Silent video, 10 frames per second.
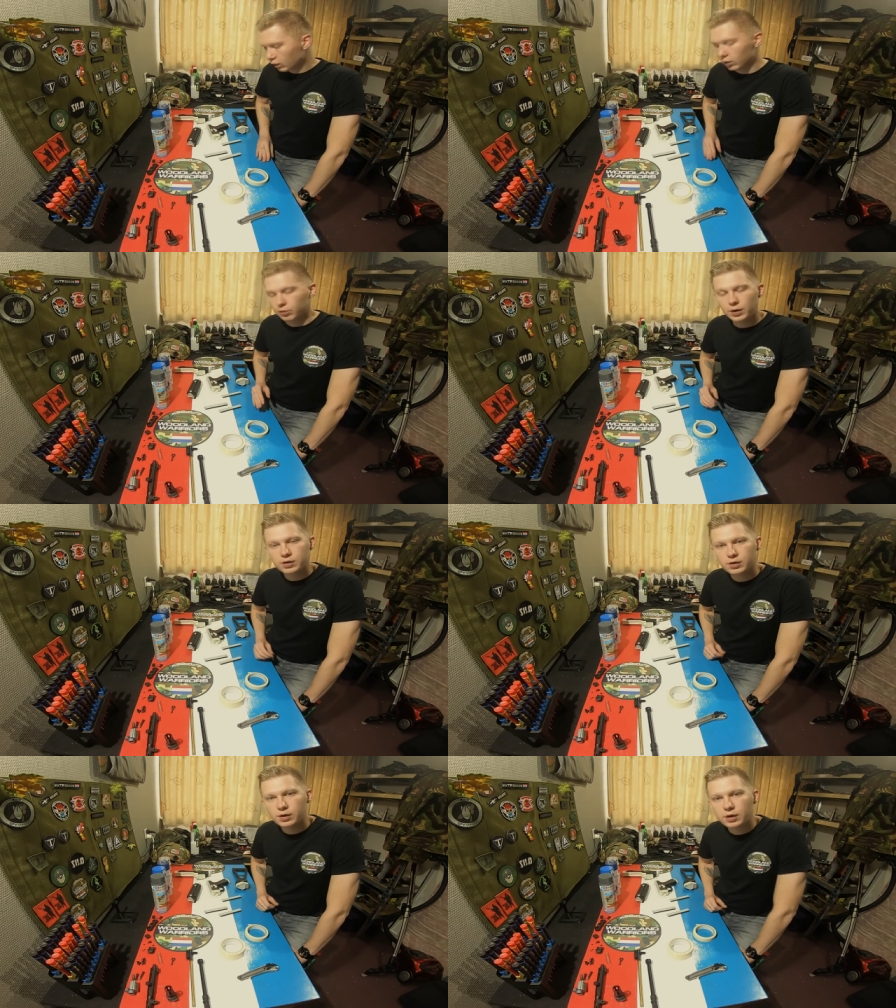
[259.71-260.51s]

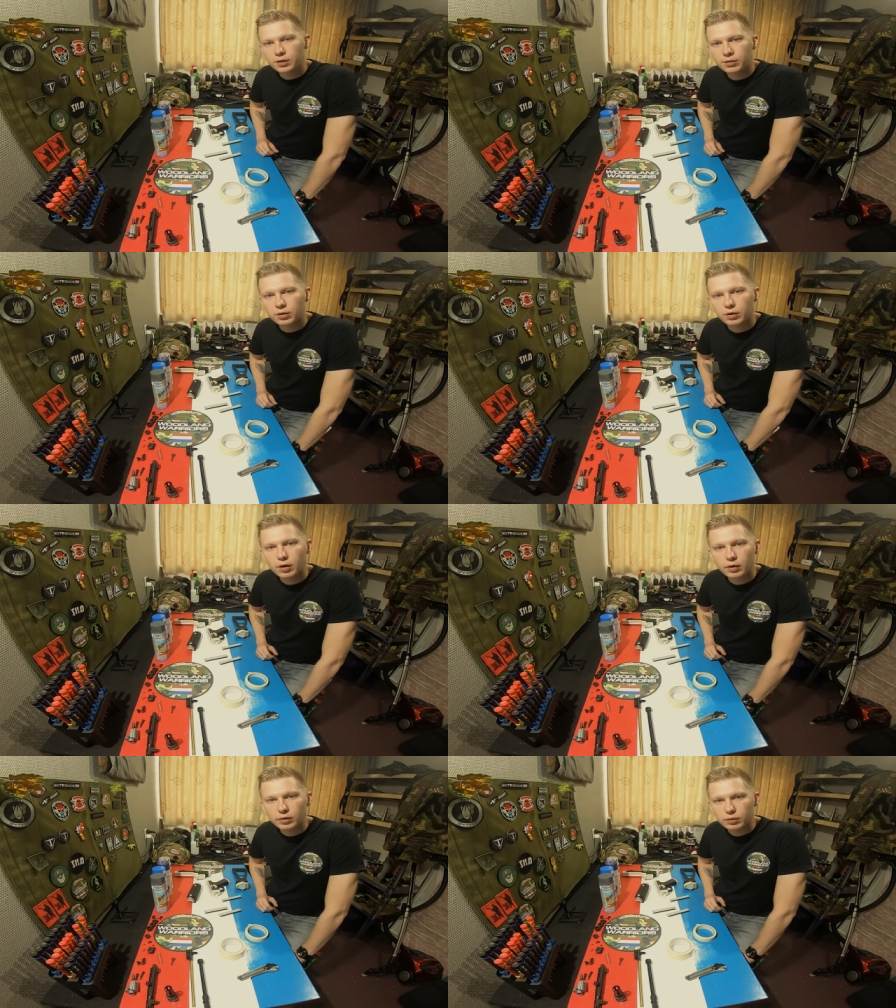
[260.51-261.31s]
Especially if you're
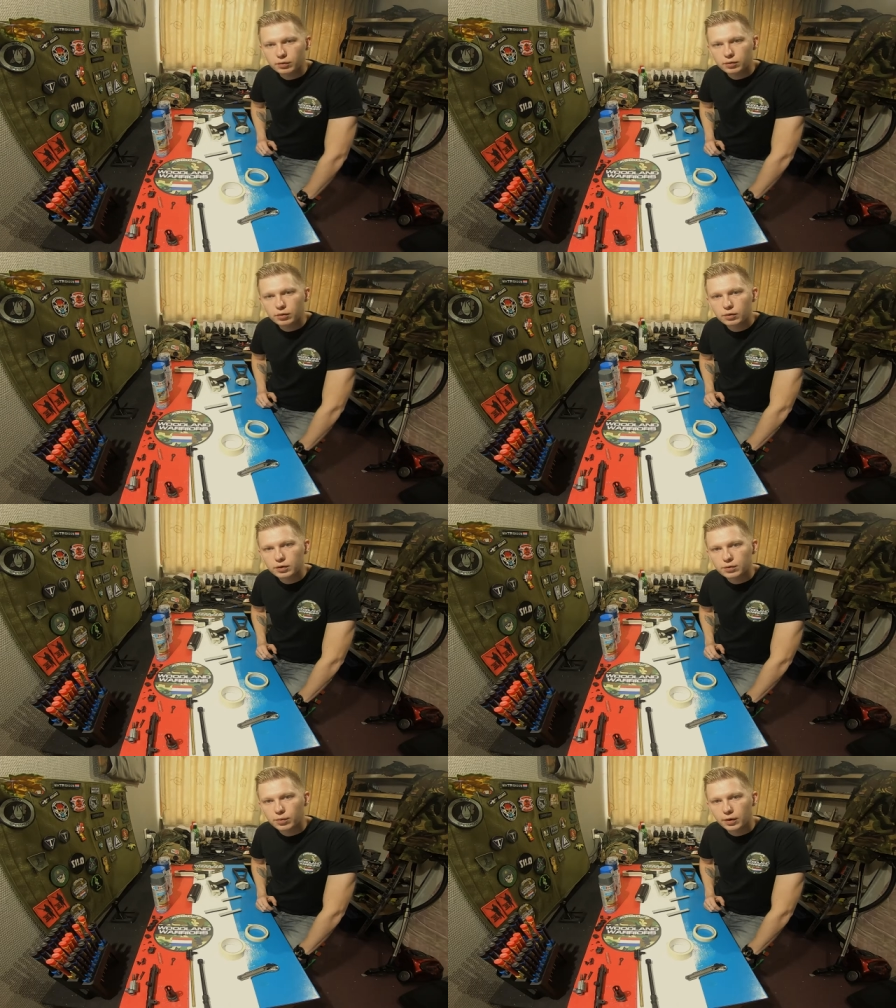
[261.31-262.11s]
going to do
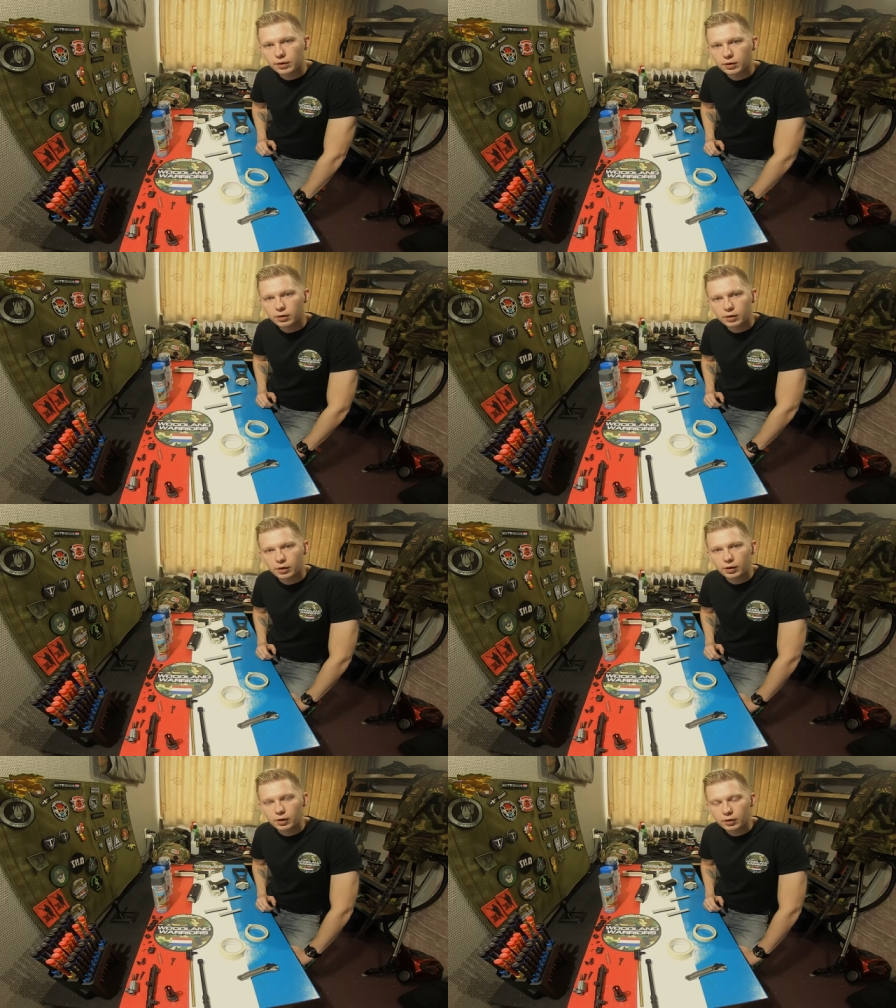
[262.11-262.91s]
this while your
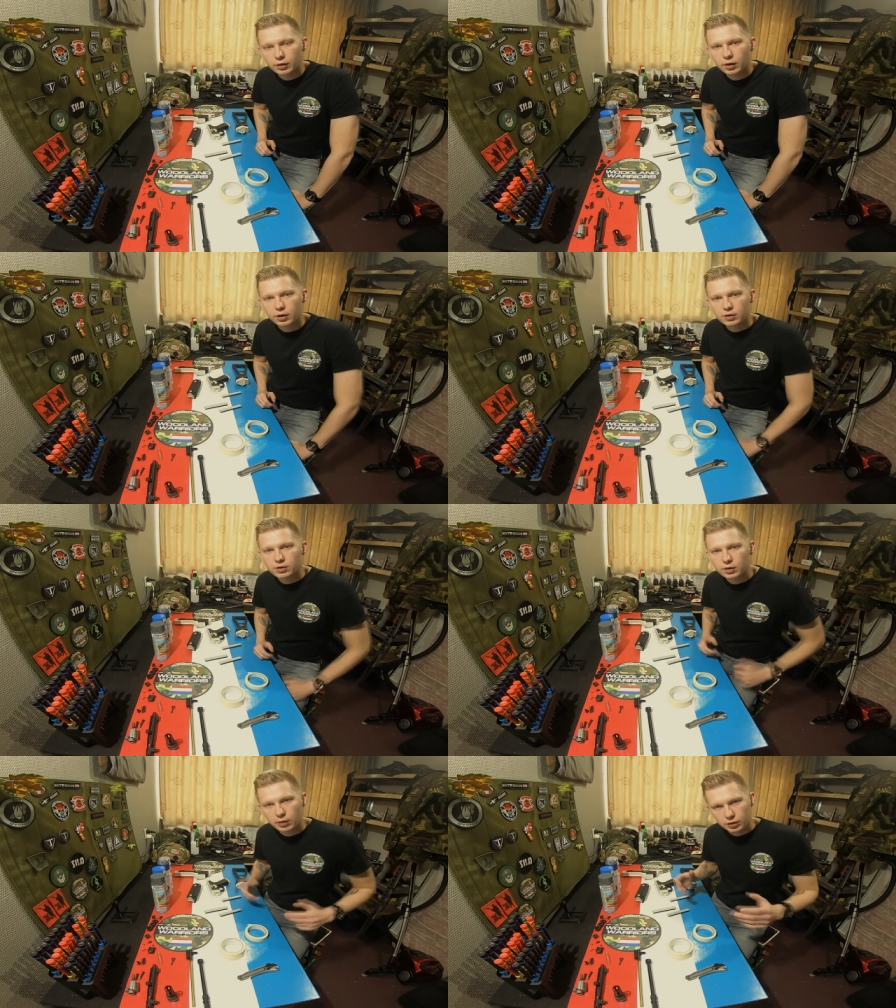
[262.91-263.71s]
uh, gun is
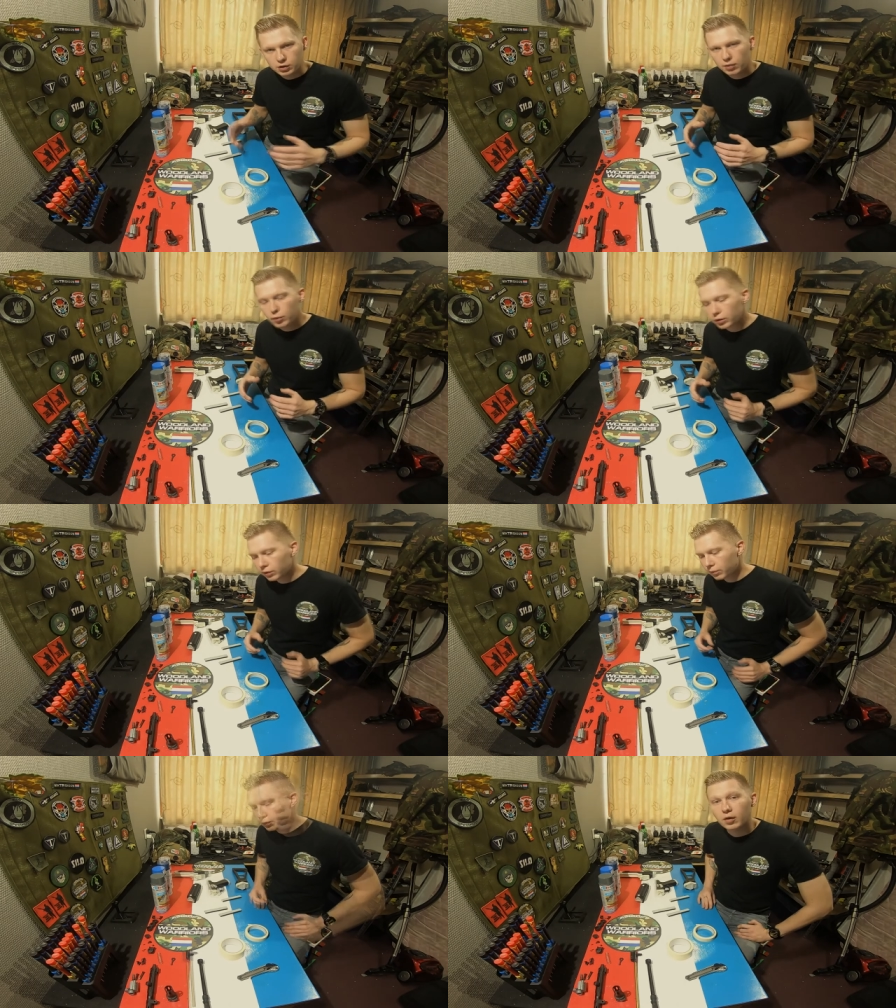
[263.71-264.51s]
still
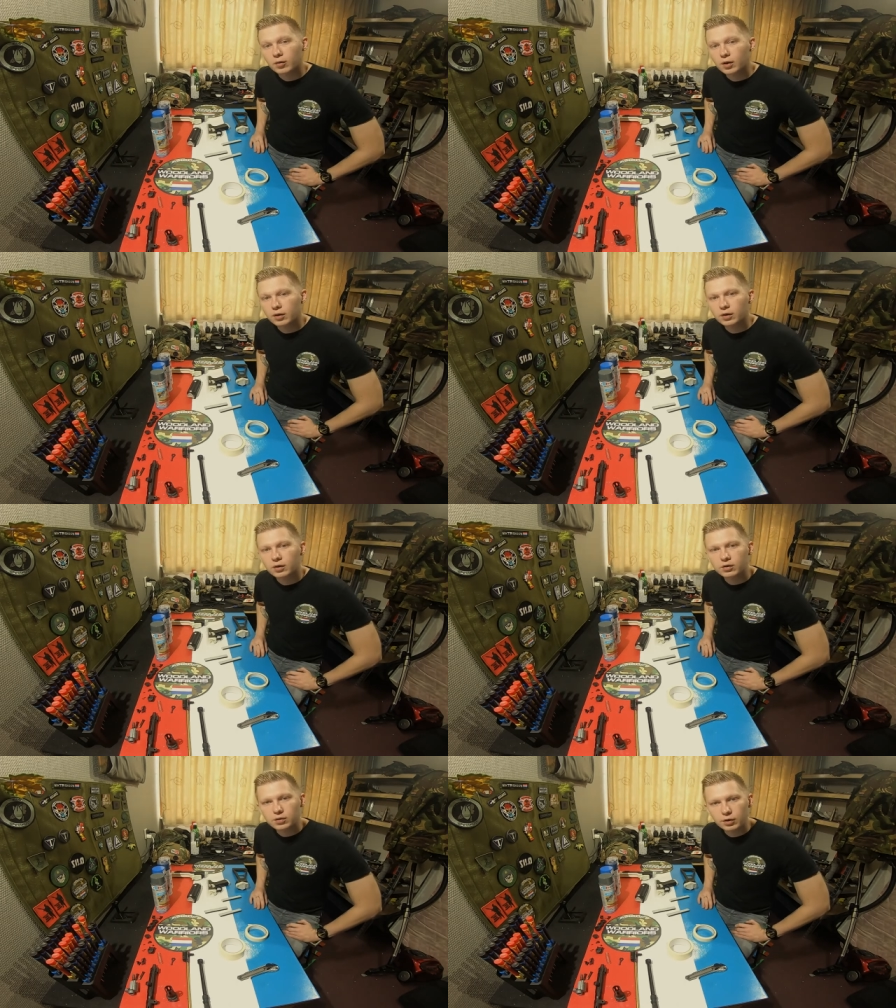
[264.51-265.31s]
assembled. I'm
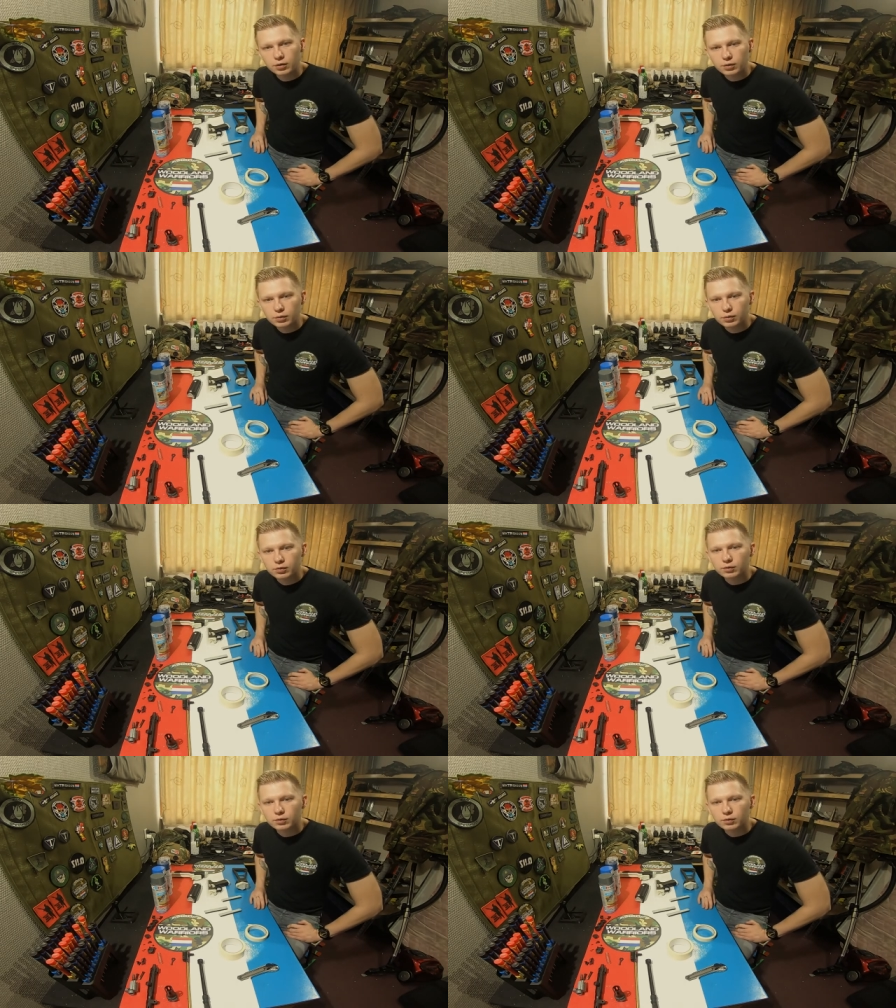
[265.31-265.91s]
gonna show you